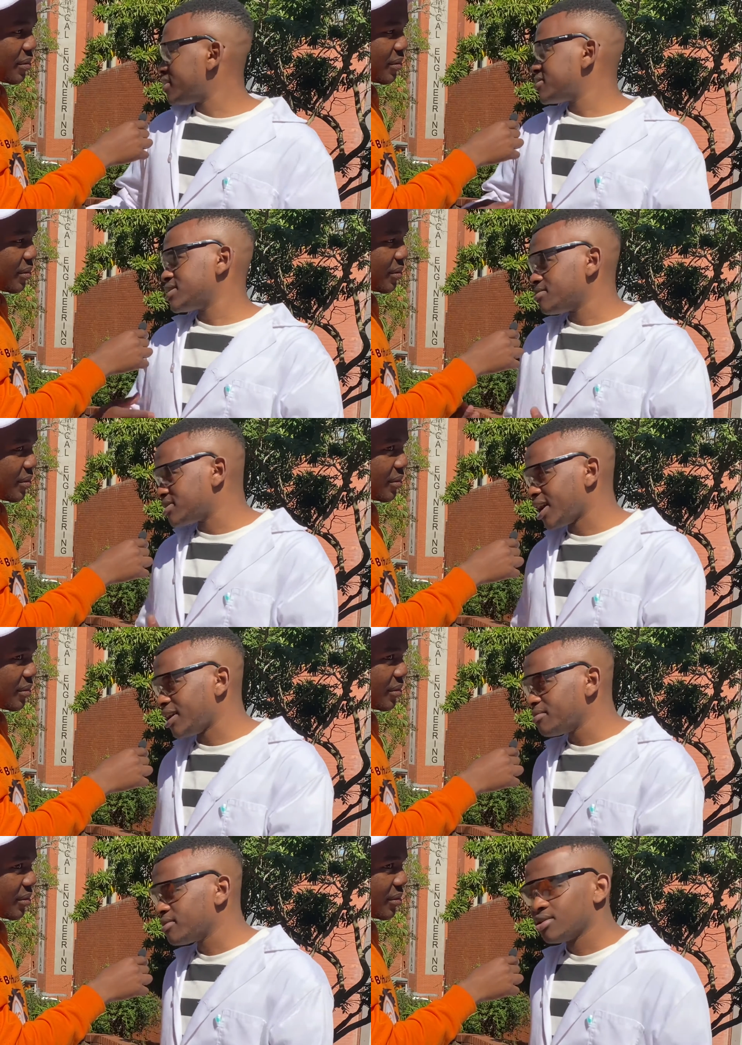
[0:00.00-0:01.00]
Speaker 1: after some
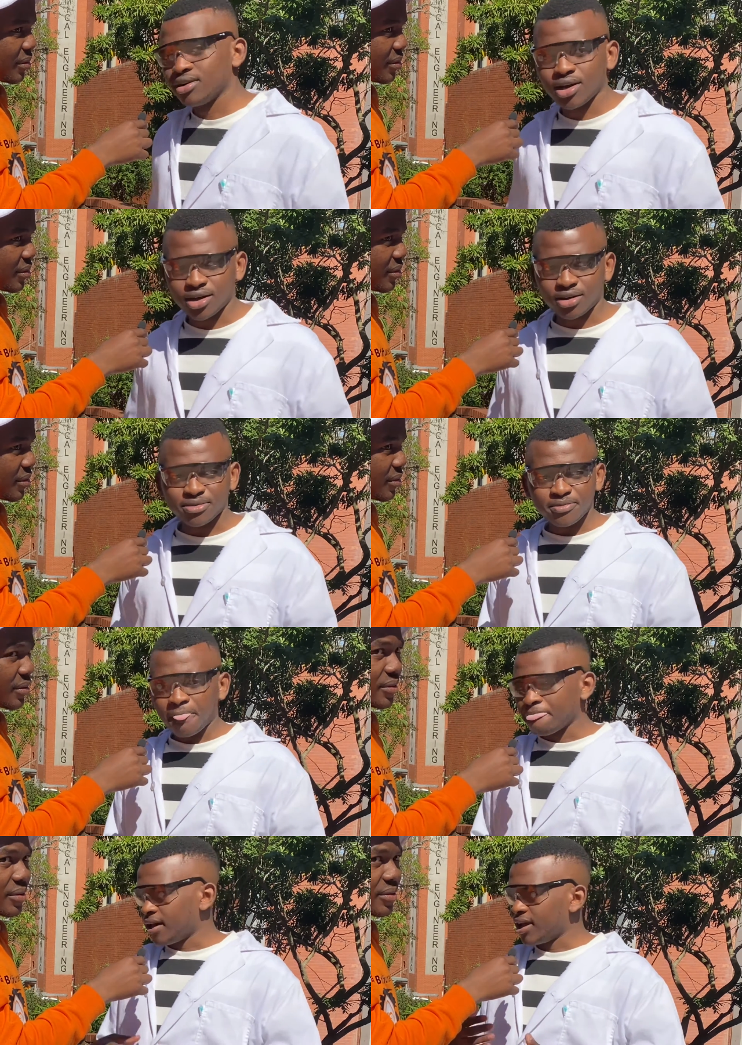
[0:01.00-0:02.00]
time, uh,
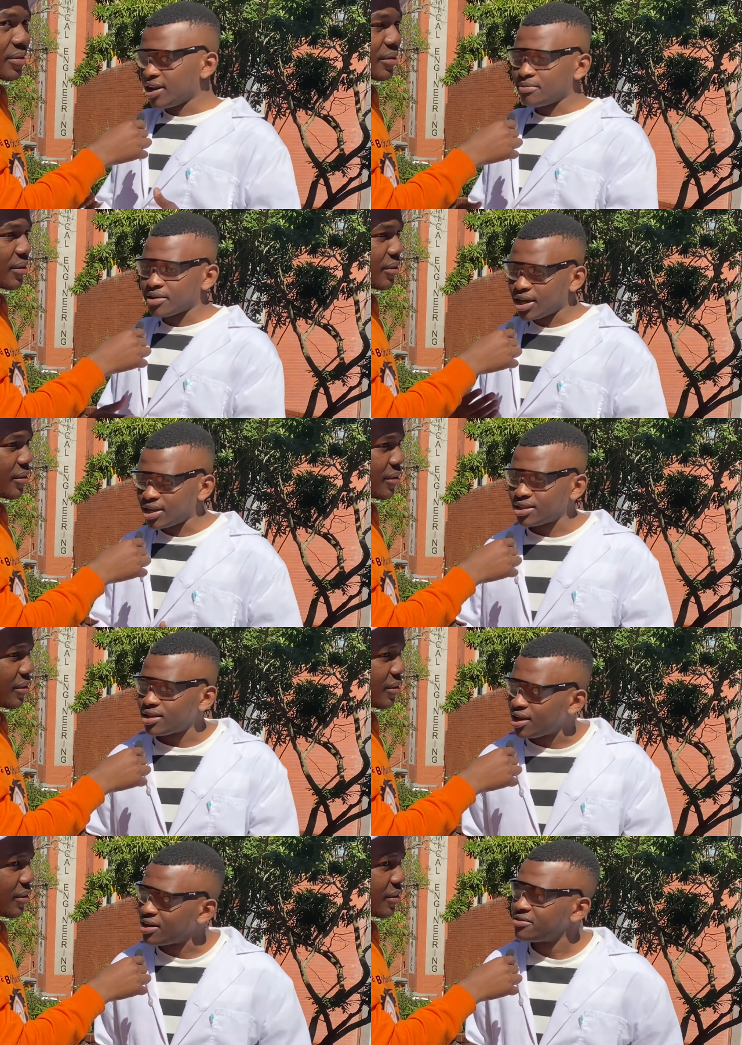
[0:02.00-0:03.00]
I ended up gaining the
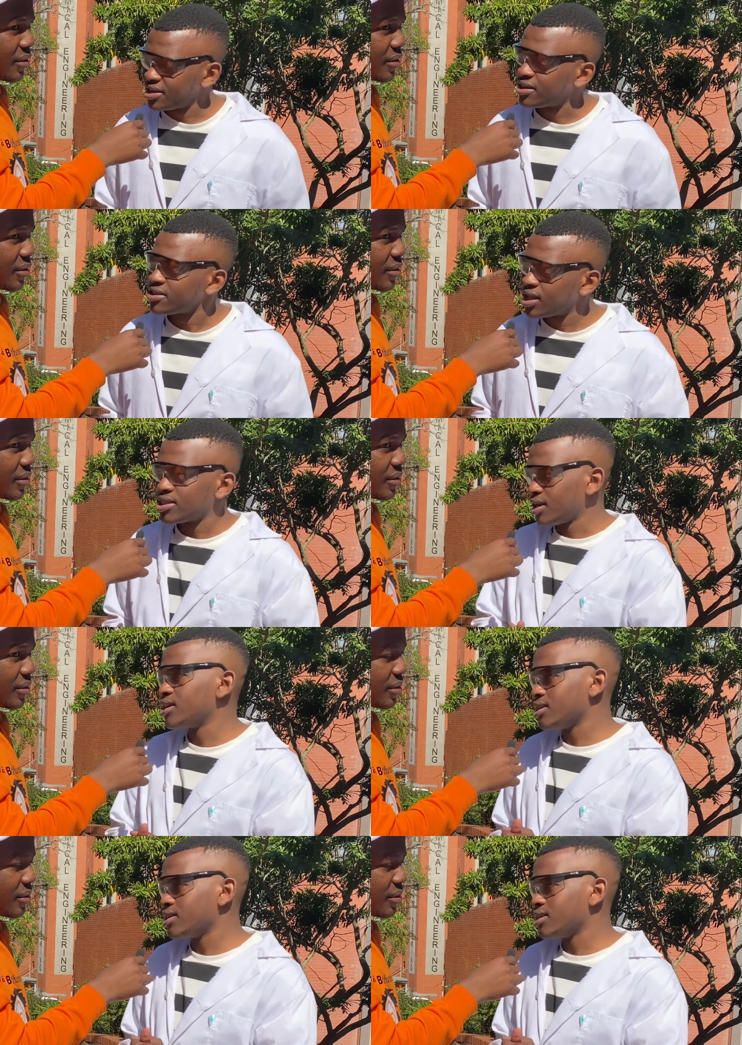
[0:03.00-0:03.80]
love, and I, uh, I think